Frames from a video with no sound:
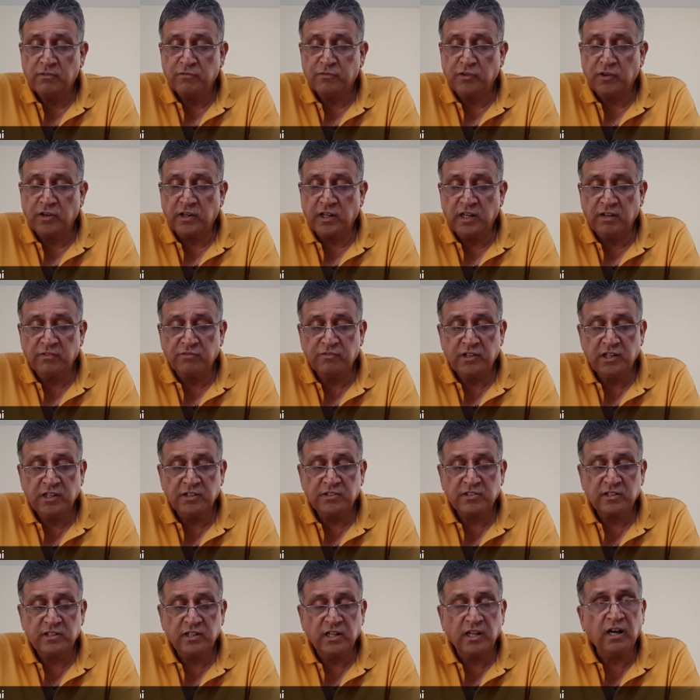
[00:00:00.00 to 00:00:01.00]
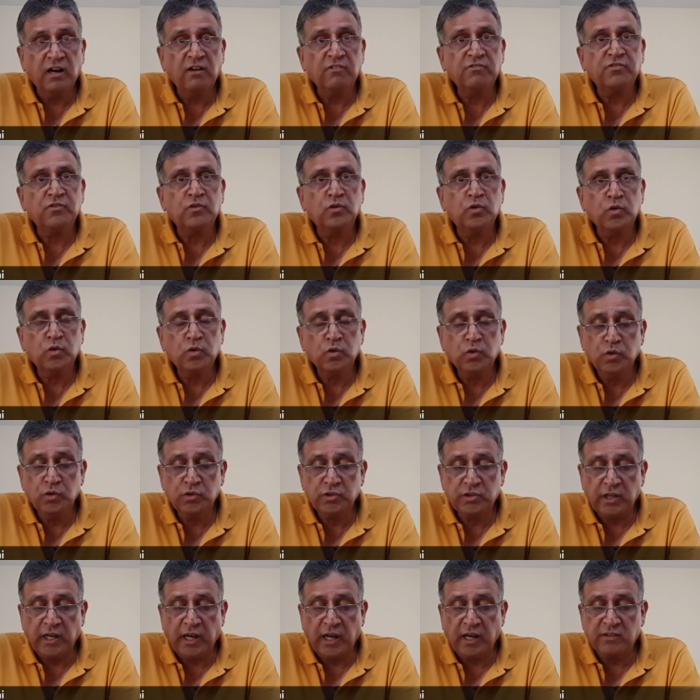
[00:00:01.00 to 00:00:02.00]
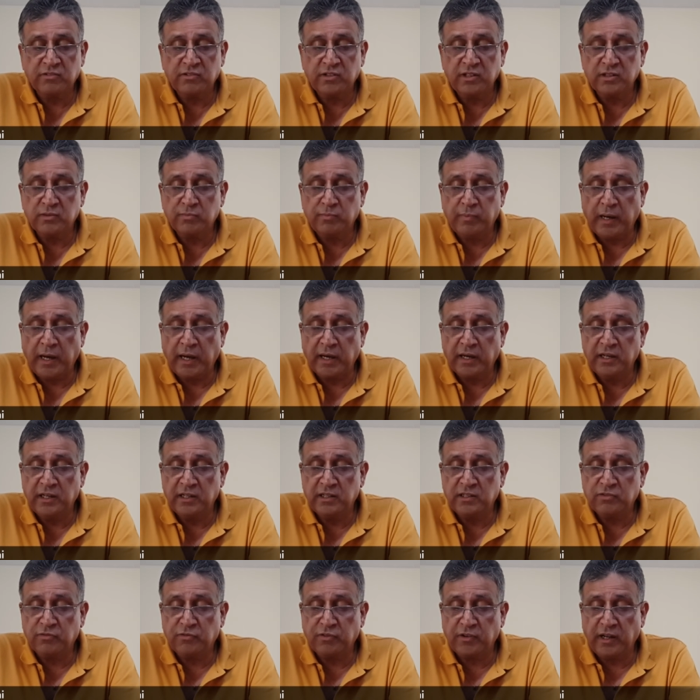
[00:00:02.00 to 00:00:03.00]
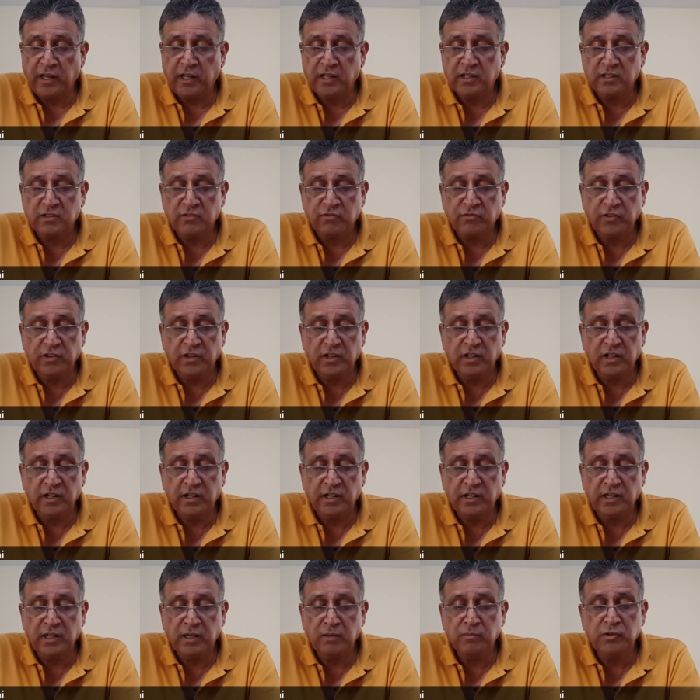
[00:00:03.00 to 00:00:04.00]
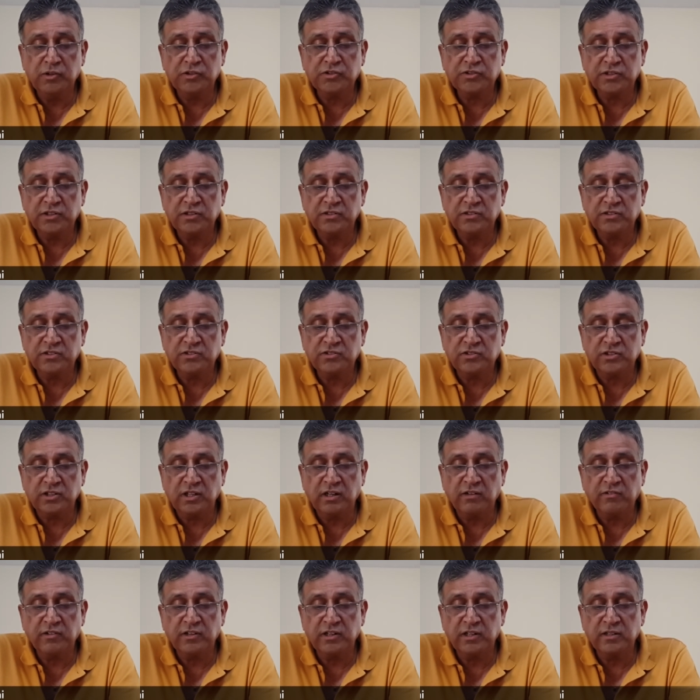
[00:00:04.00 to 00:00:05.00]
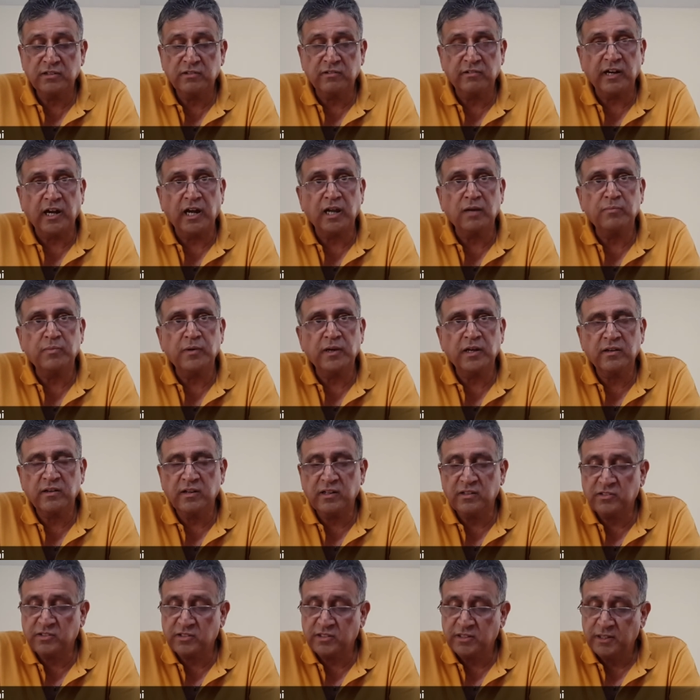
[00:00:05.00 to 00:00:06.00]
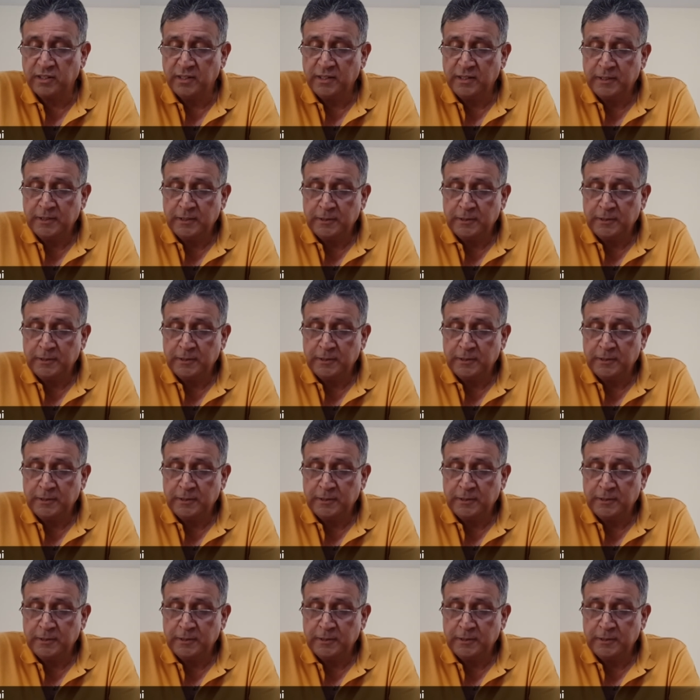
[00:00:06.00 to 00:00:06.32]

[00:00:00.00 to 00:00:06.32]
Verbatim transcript: forgiveness, love, gurus, excess baggage, friends, fear, inhibitions, children, grandparents,